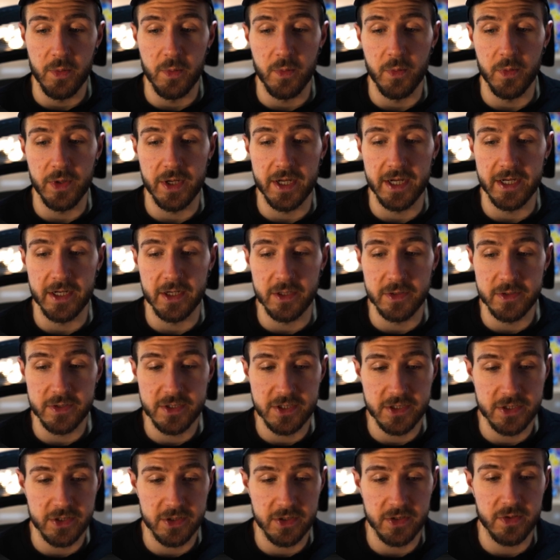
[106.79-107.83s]
We can
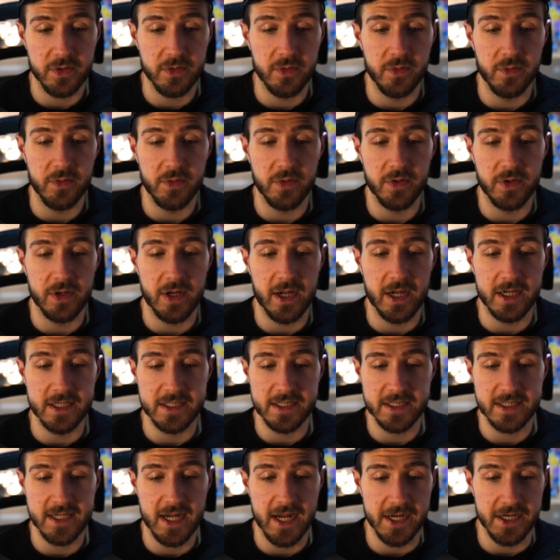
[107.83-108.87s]
also
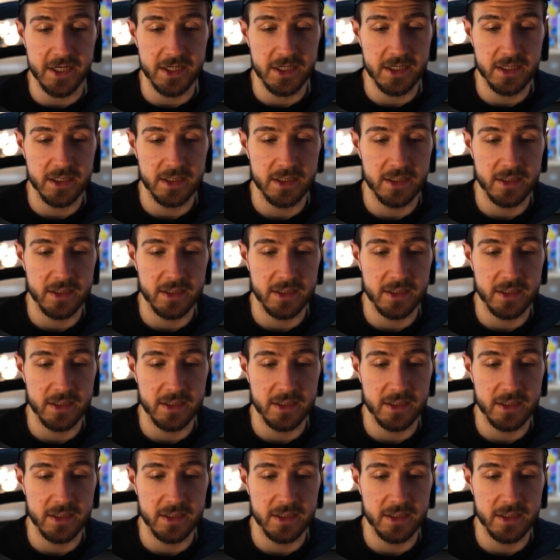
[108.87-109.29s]
assign